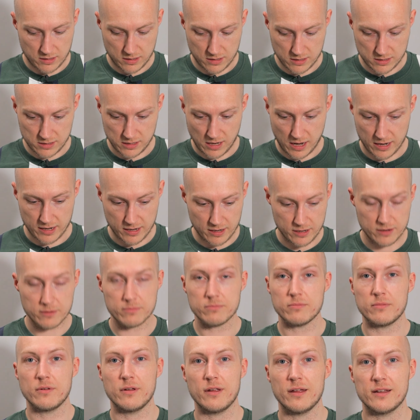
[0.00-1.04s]
It's like an
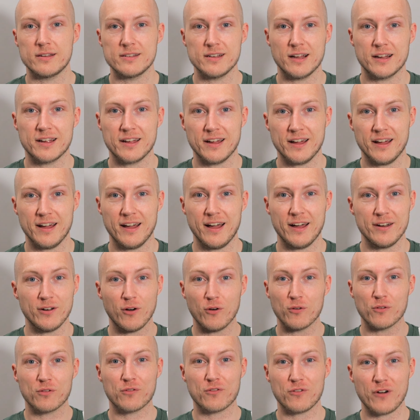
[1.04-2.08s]

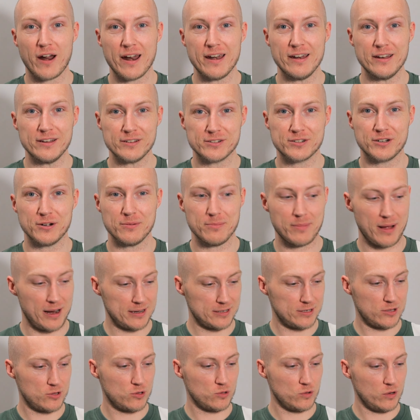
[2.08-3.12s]
old friend has come back
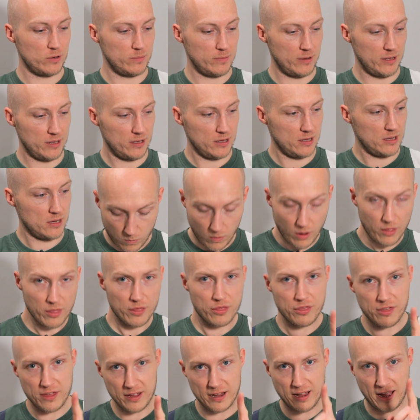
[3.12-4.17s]
to join me. One
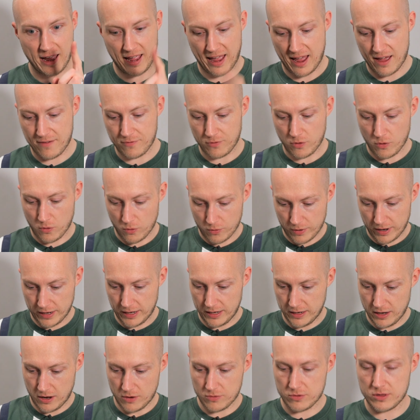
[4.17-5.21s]
thing I have
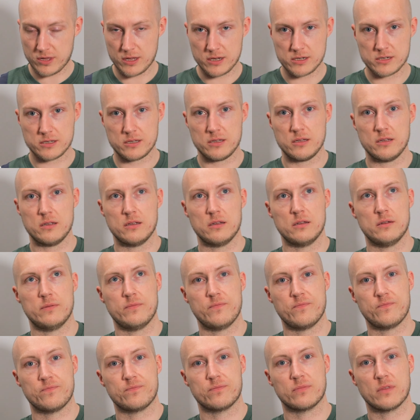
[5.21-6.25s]
already noticed,
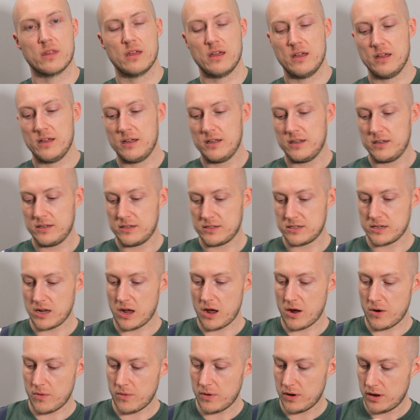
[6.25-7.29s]

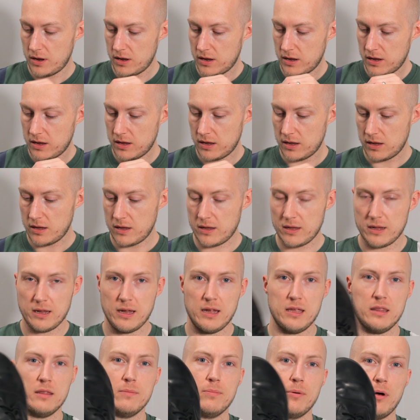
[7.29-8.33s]
so
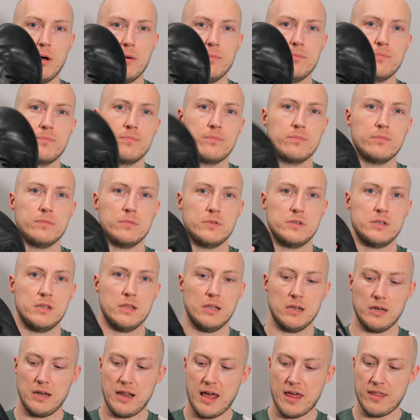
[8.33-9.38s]
in the bottom, see
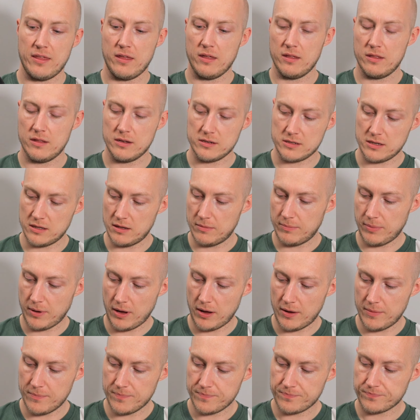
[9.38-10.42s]
the leather that's in the
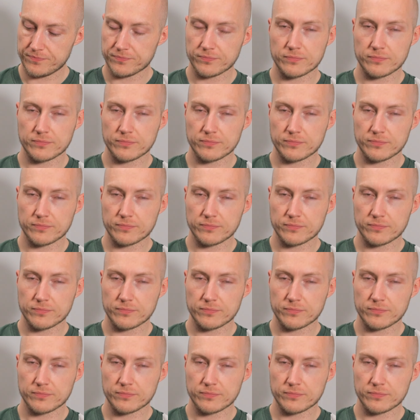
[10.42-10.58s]
bottom.